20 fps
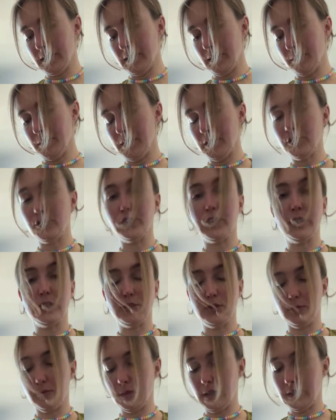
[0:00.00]
I'm not trying
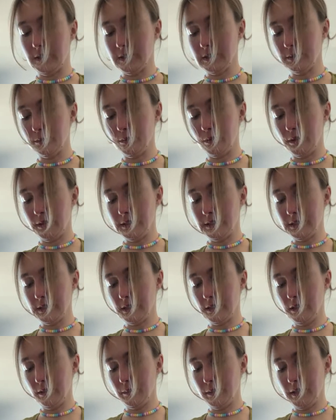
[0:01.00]
to make this
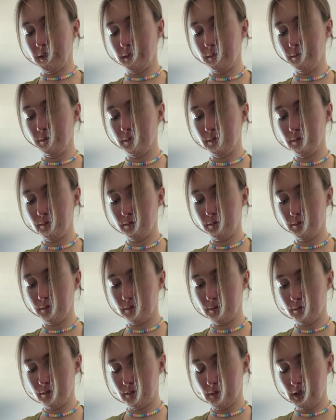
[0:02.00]
political, but
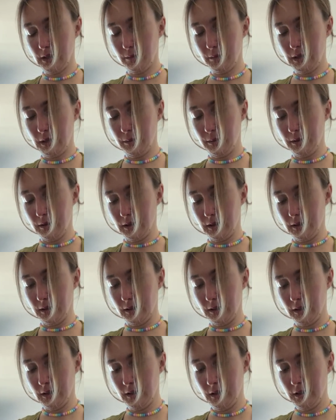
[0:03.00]
yeah, maybe
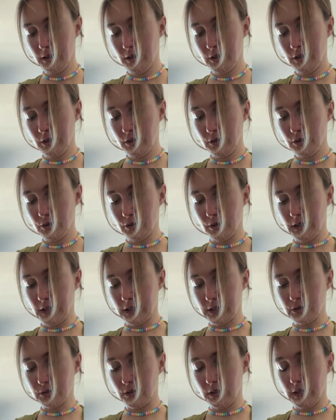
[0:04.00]
I'll do an
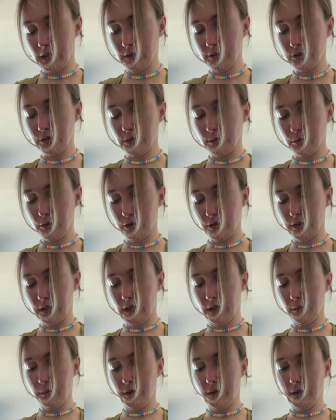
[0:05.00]
extra live stream one day
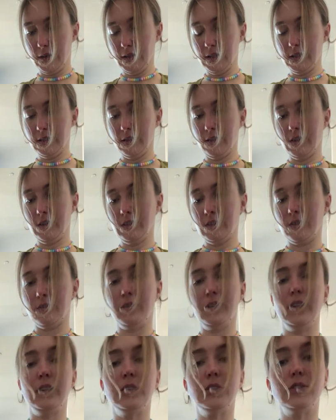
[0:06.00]
about it. I think it's
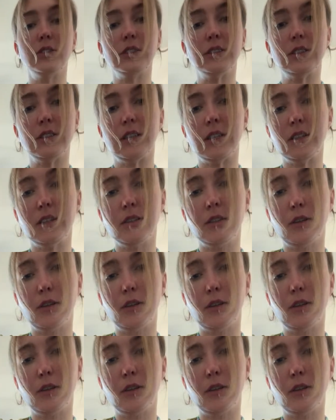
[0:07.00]
really interesting.